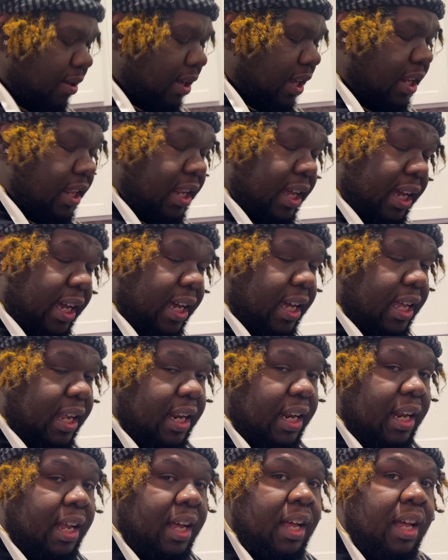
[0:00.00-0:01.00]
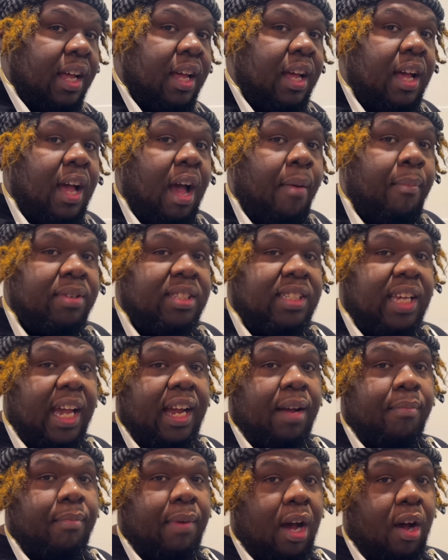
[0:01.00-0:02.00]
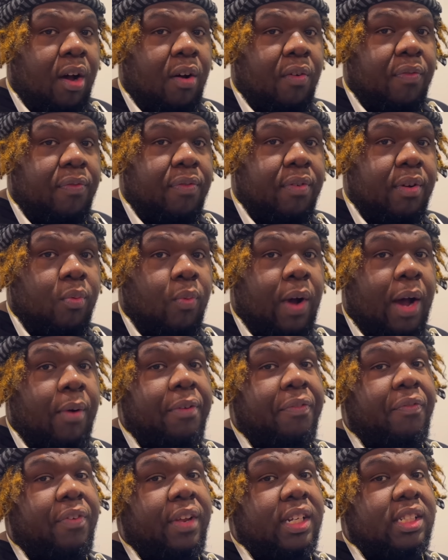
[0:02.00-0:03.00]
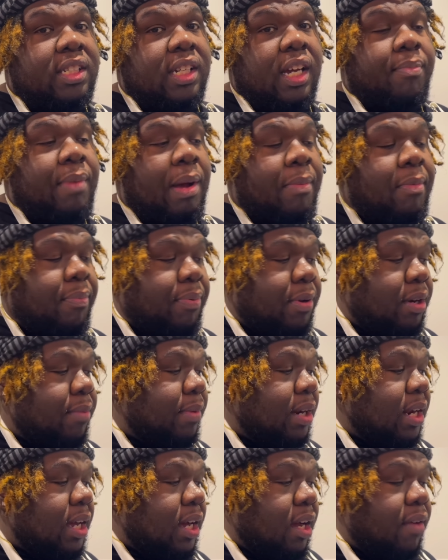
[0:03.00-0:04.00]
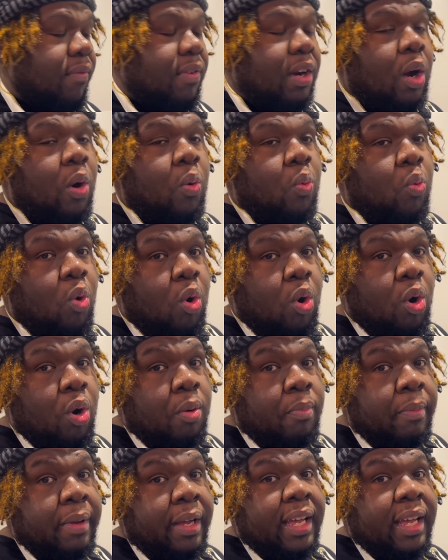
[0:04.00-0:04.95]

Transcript: and then I'm going to take them off. While we finish up, I'm going to put them in the oven on warm.